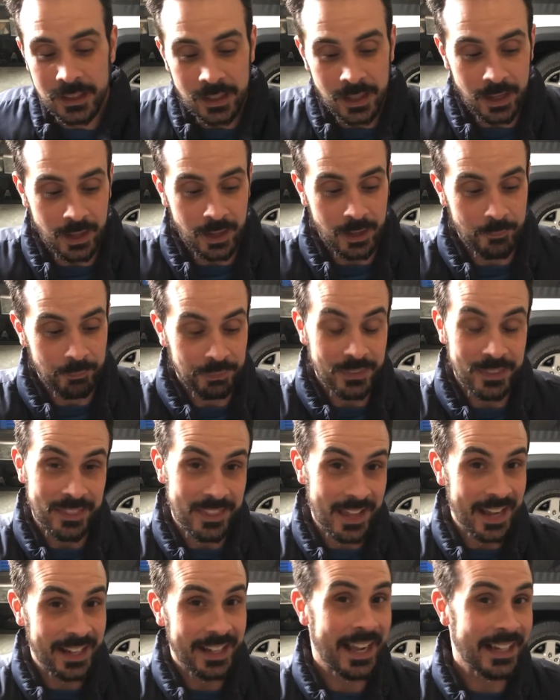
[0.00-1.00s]

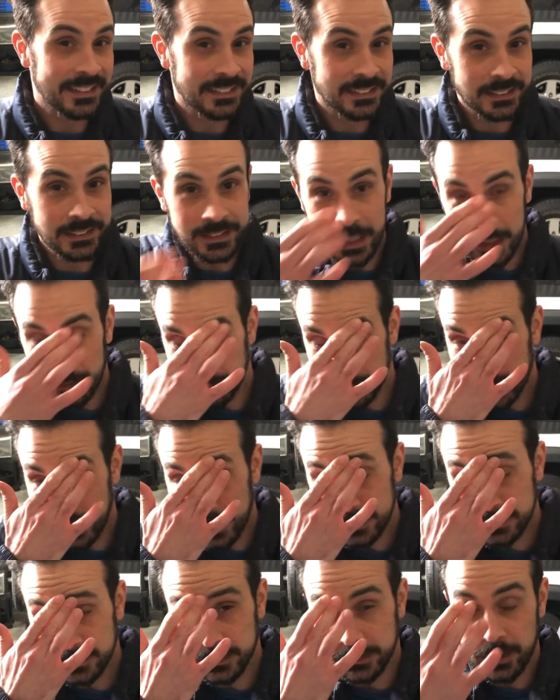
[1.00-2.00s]
That actually got me an
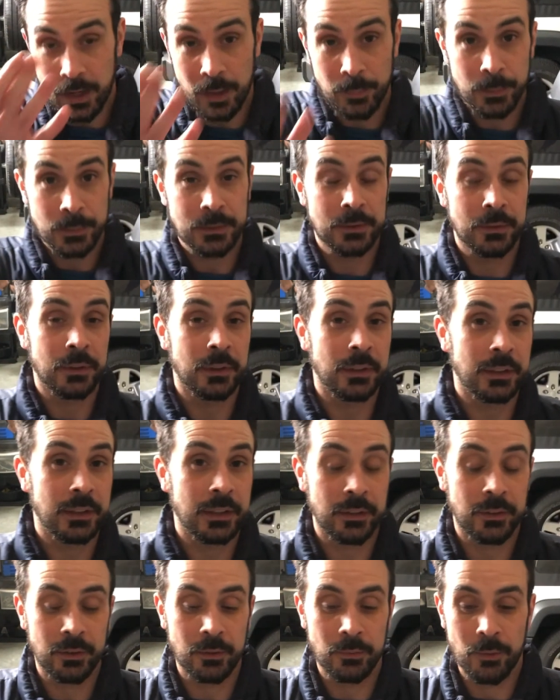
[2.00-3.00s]
excellent opportunity
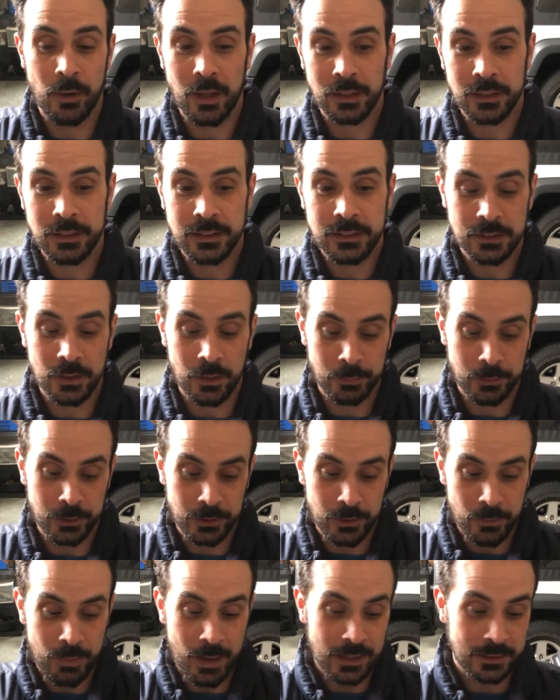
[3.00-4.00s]
here in Raleigh. So I'm going
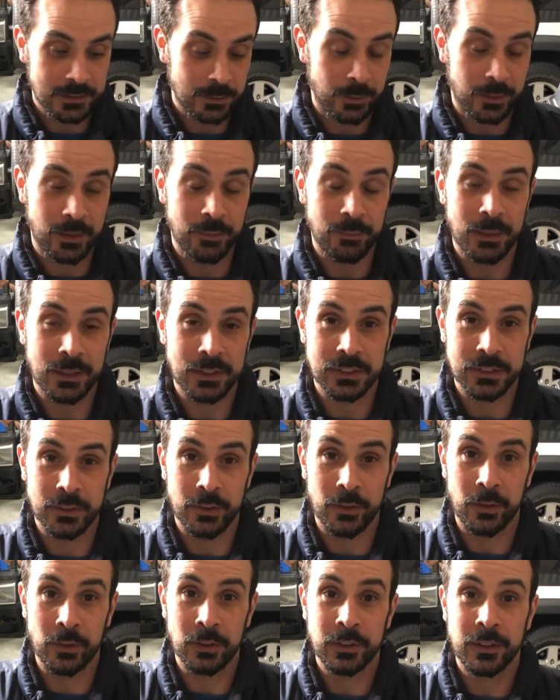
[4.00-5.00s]
to go back to what I mentioned
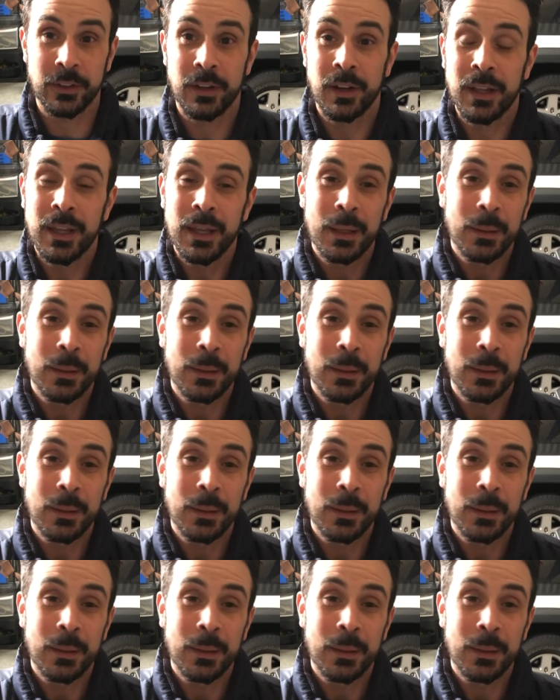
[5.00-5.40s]
earlier.